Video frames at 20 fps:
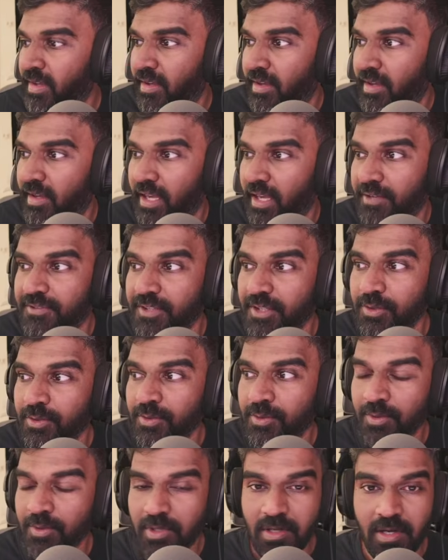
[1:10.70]
if
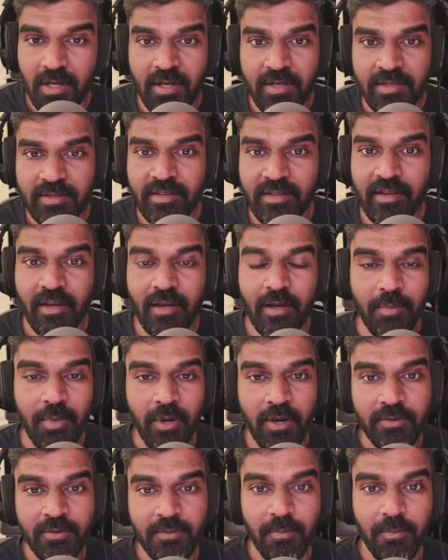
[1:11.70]
you are thinking
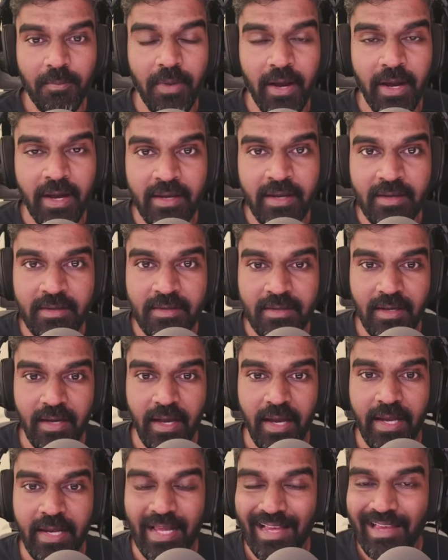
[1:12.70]
about buying
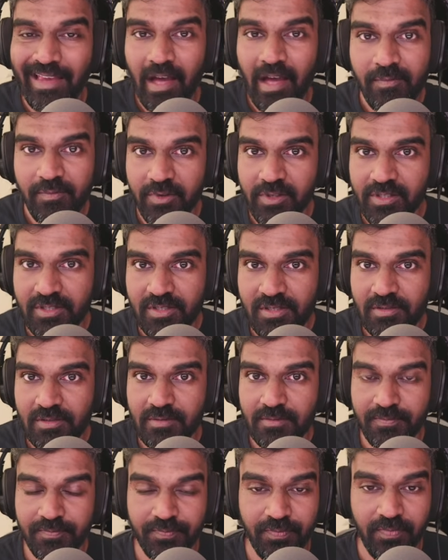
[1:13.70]
any cameras,
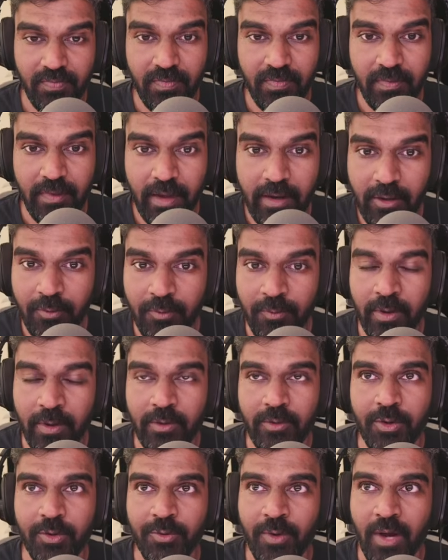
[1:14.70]
then
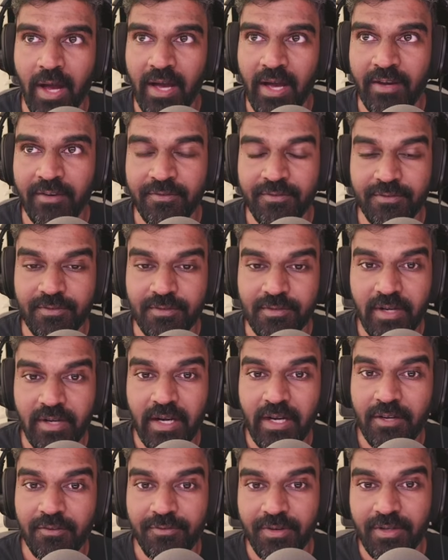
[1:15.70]
you have three
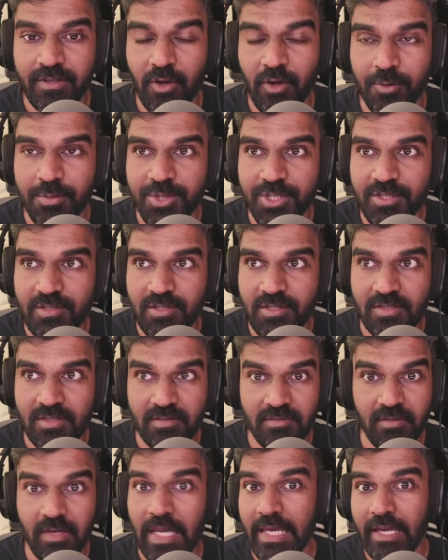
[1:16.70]
different options.
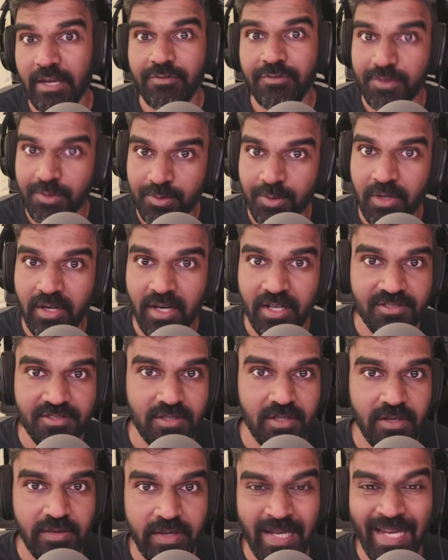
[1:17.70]
Like if you are
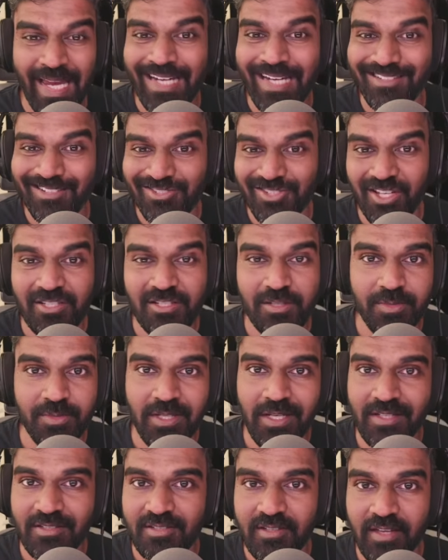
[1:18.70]
considering interchangeable
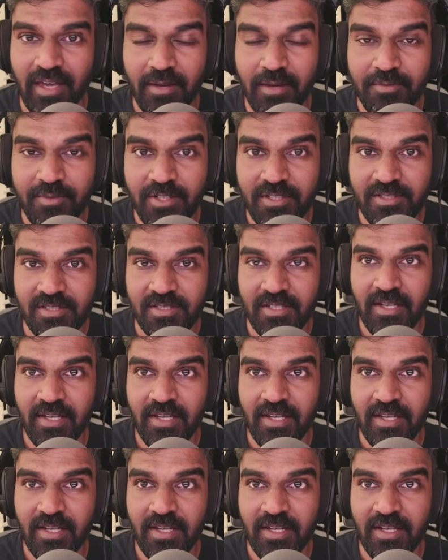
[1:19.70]
lens cameras,